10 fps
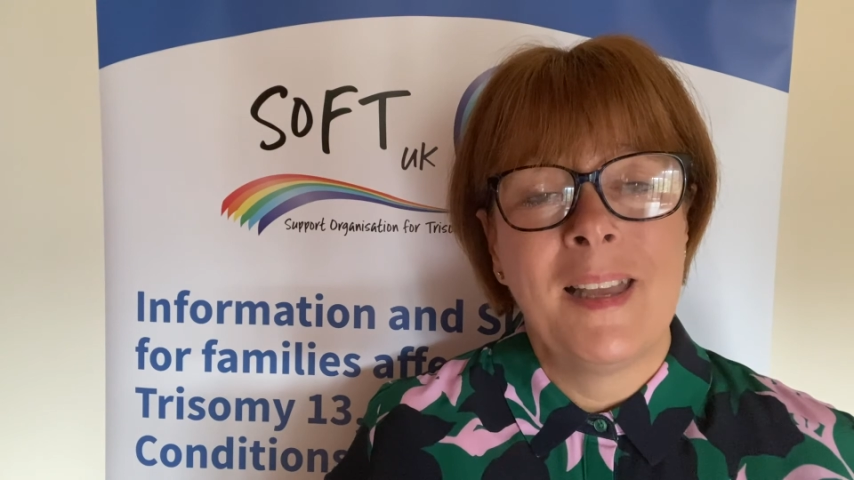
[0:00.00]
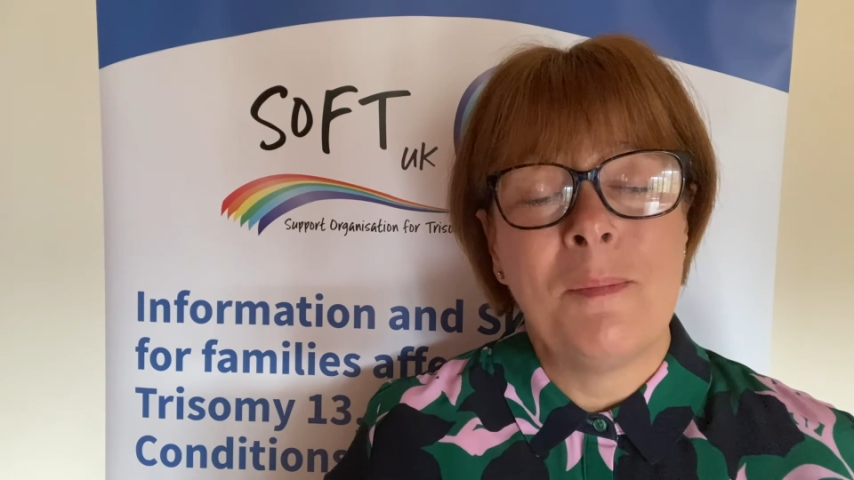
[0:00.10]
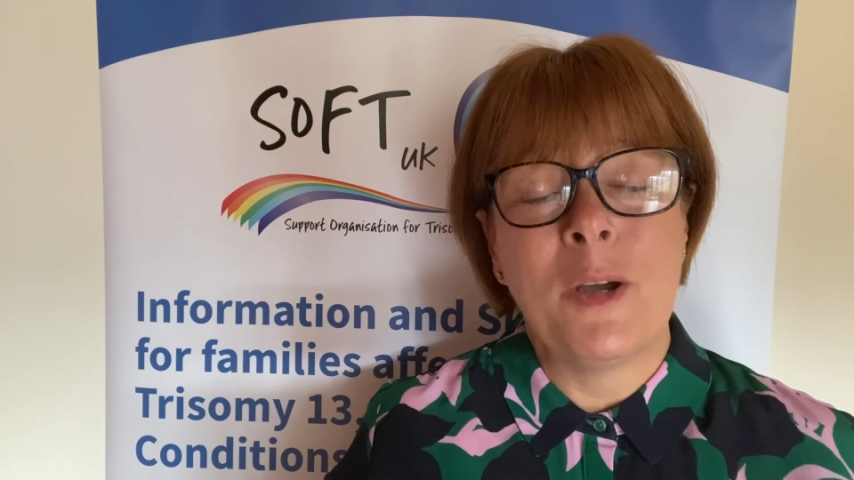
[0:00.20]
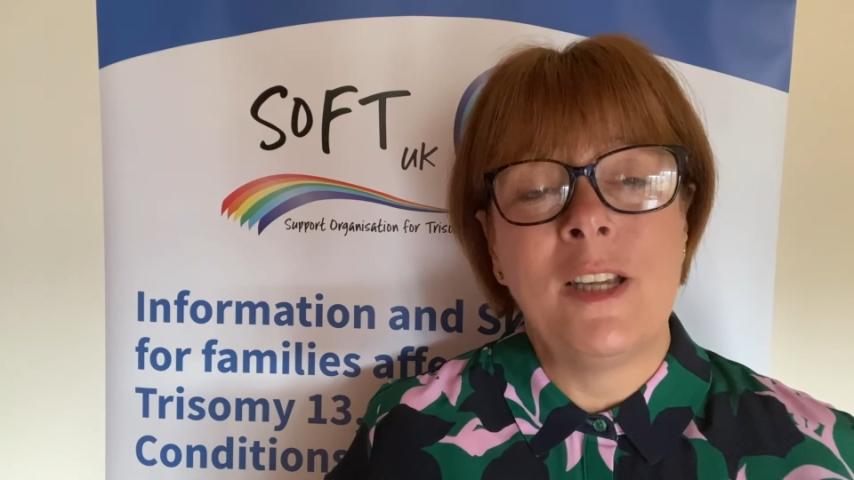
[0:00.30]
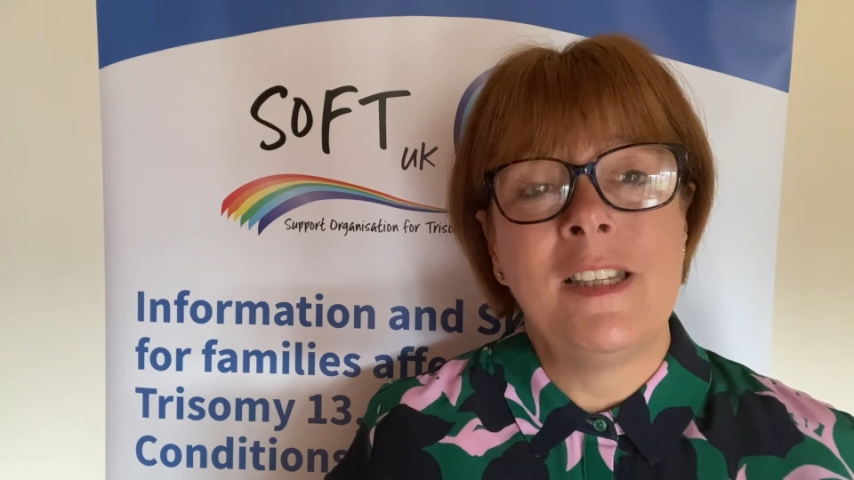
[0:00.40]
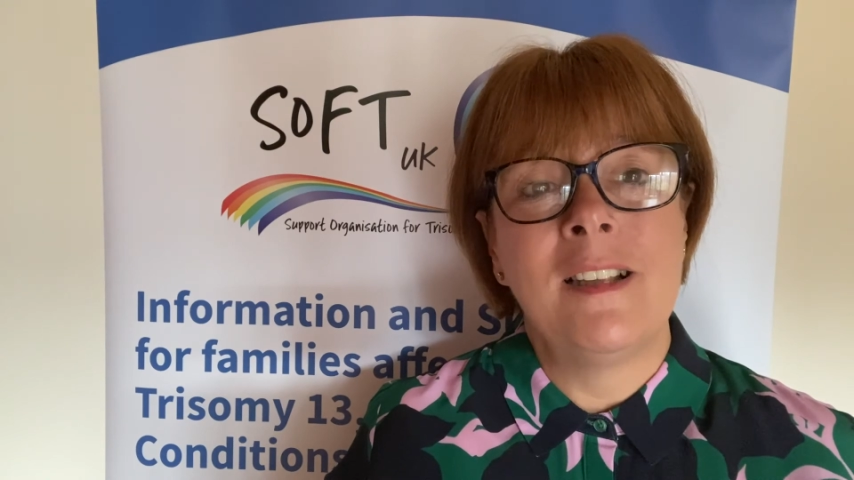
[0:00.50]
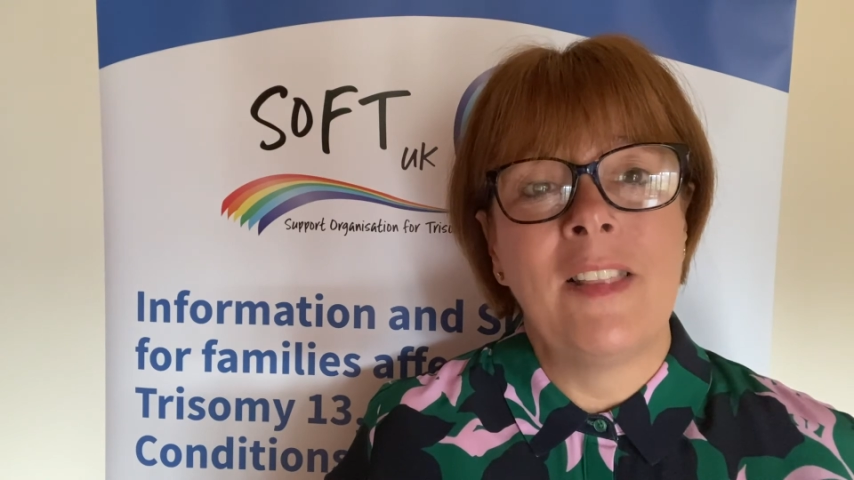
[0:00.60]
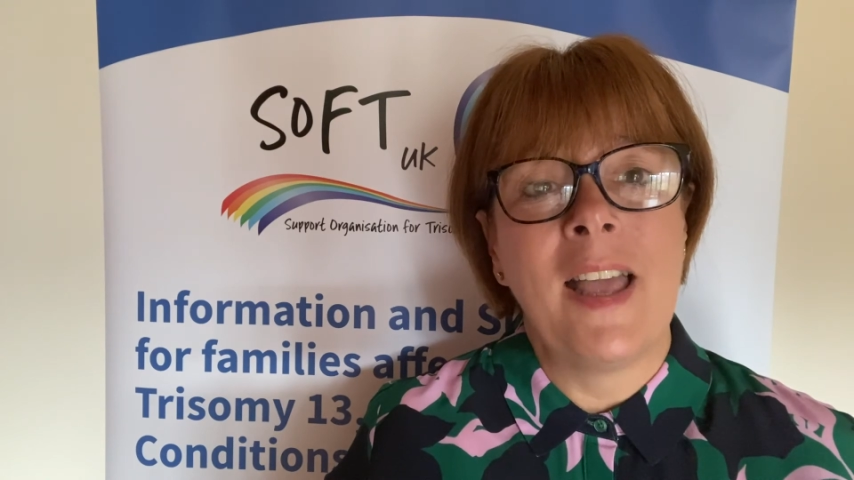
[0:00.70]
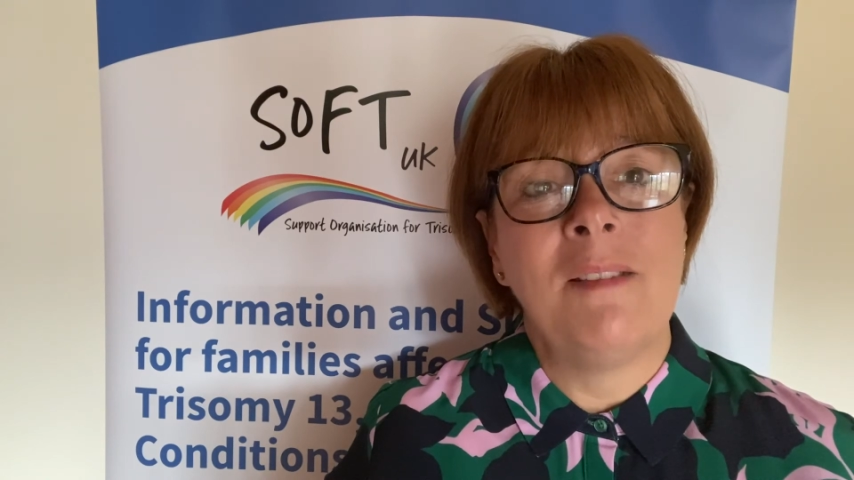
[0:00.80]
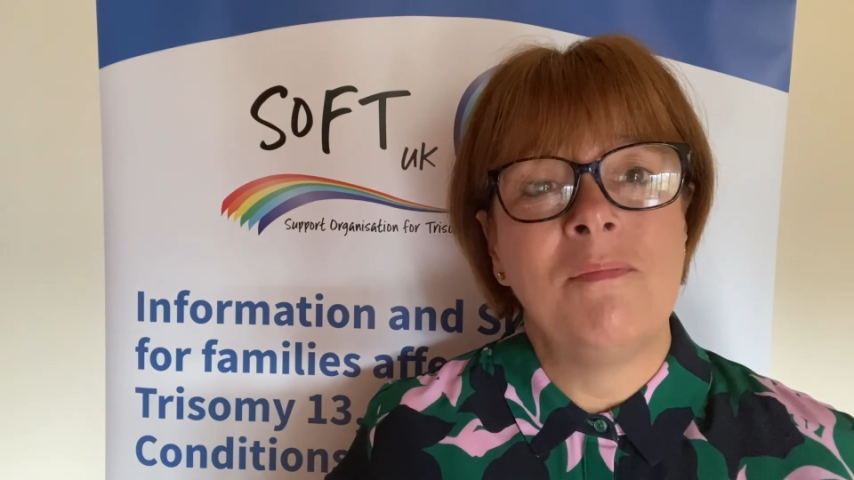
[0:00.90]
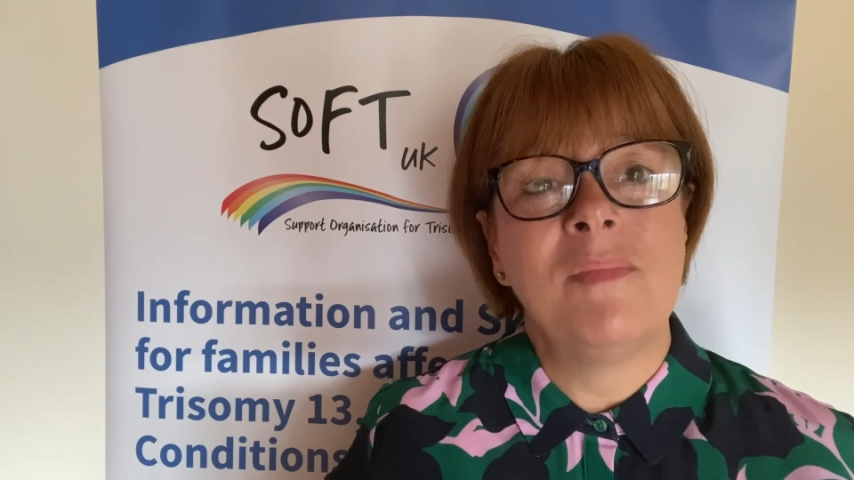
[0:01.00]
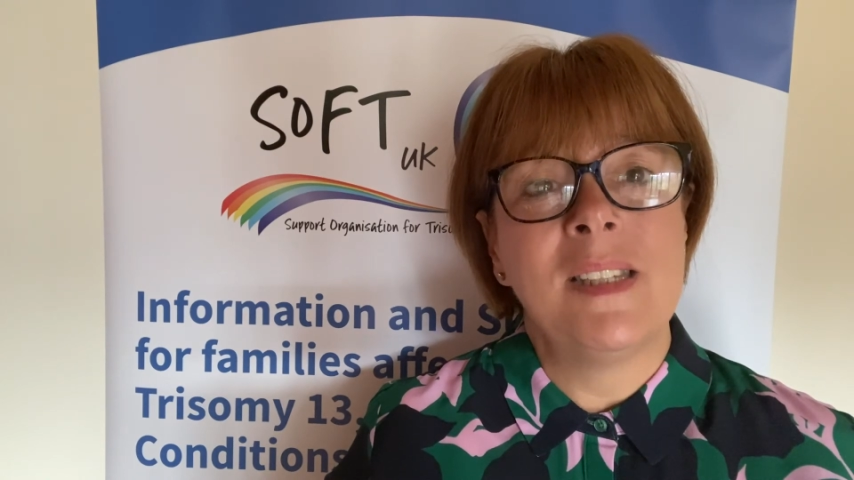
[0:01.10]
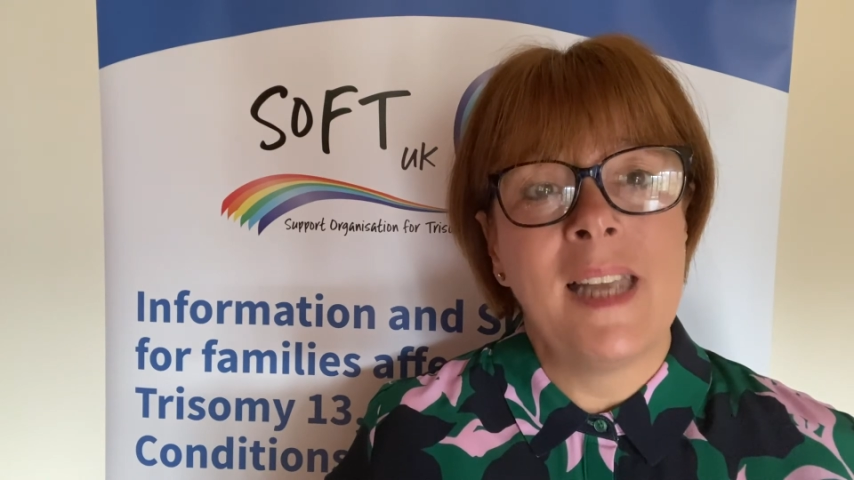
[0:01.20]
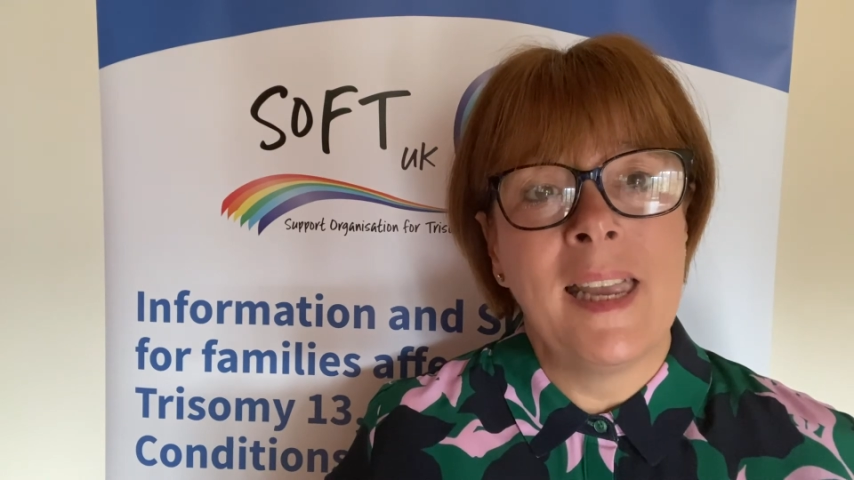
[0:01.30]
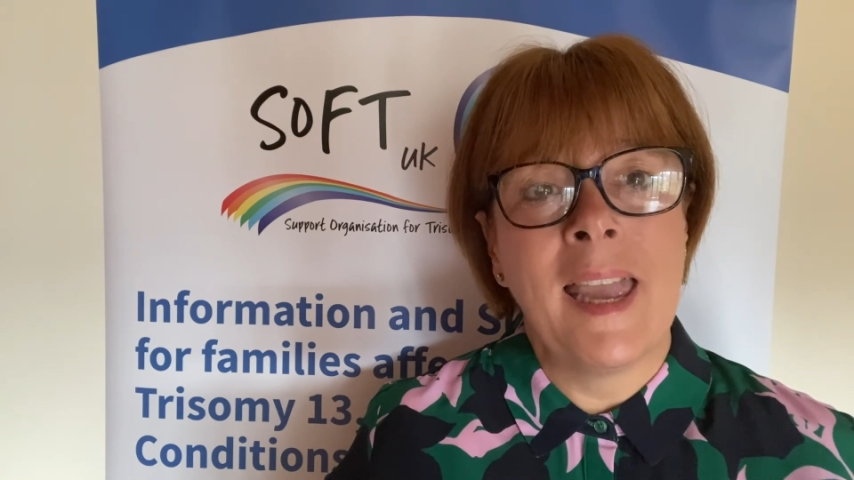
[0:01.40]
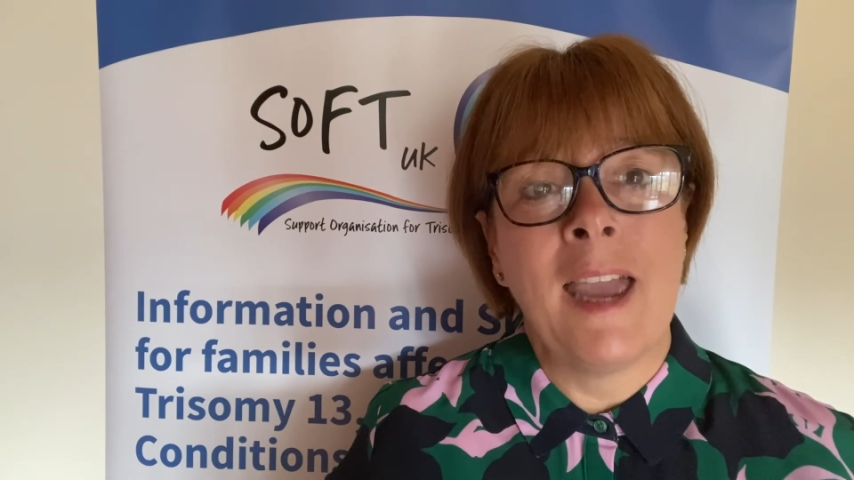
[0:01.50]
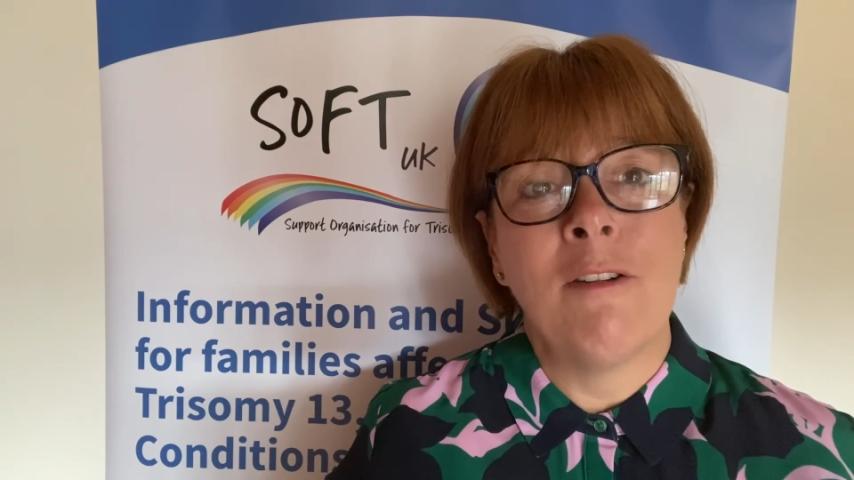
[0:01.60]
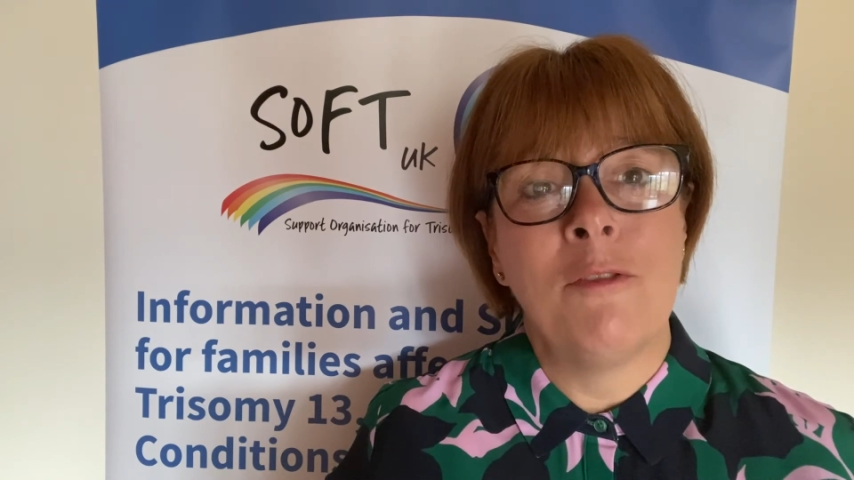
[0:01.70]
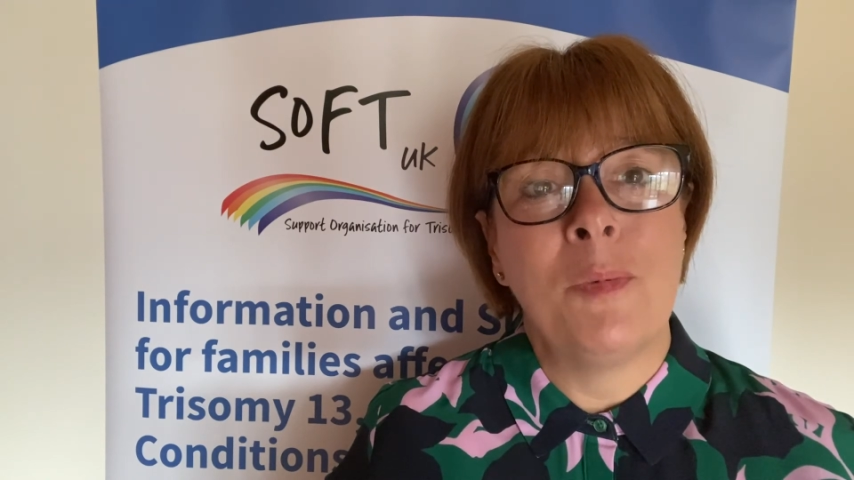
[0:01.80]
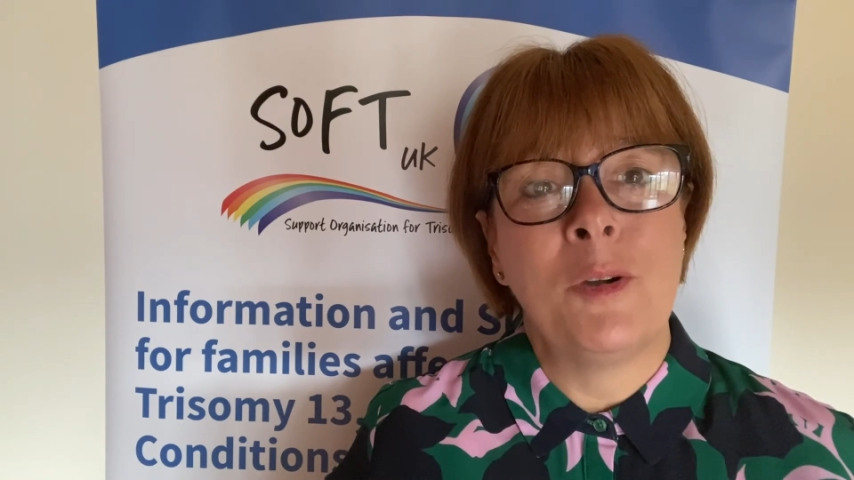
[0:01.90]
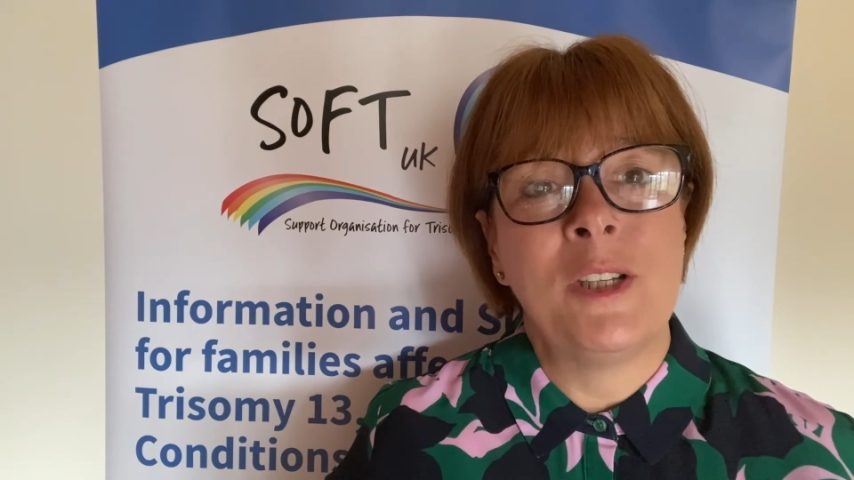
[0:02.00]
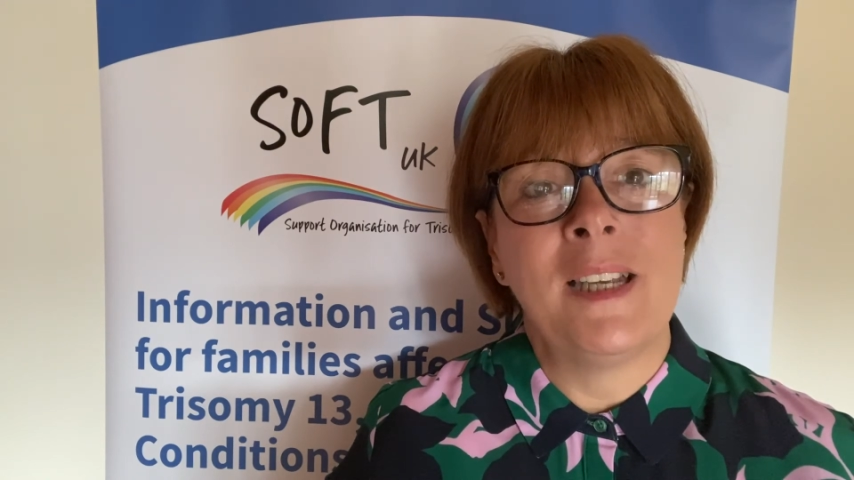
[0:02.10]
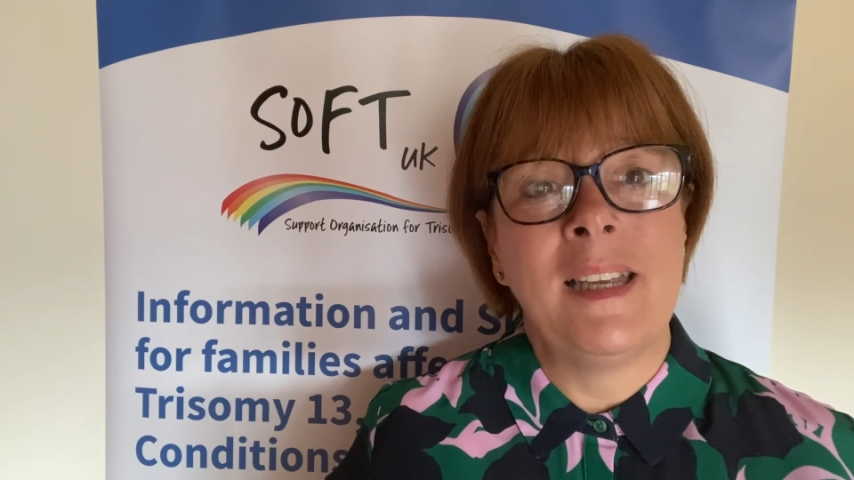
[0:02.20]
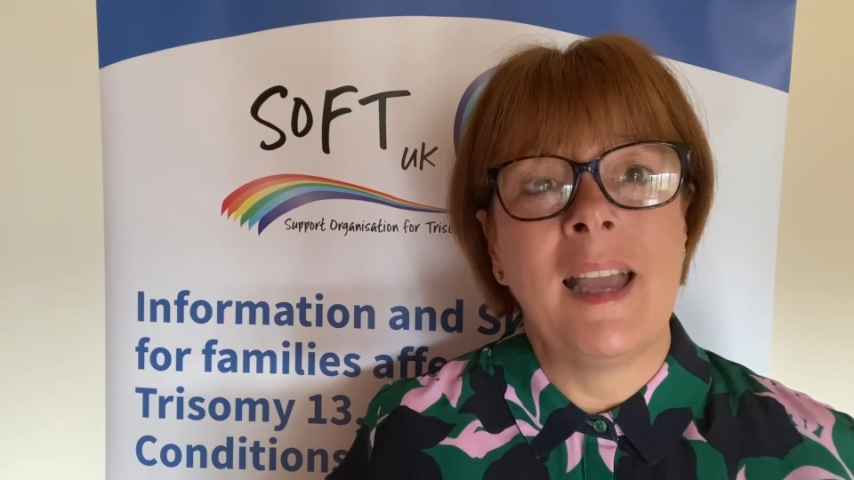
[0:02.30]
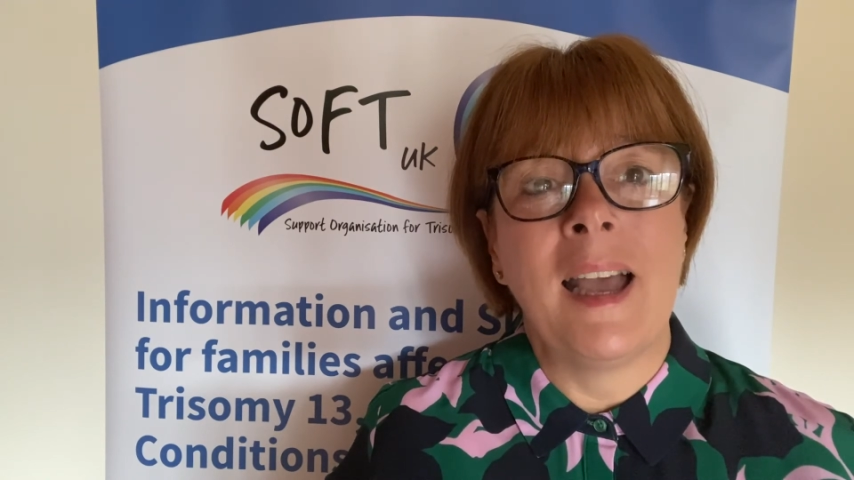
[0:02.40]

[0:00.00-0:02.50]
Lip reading: But until then, take care, everybody,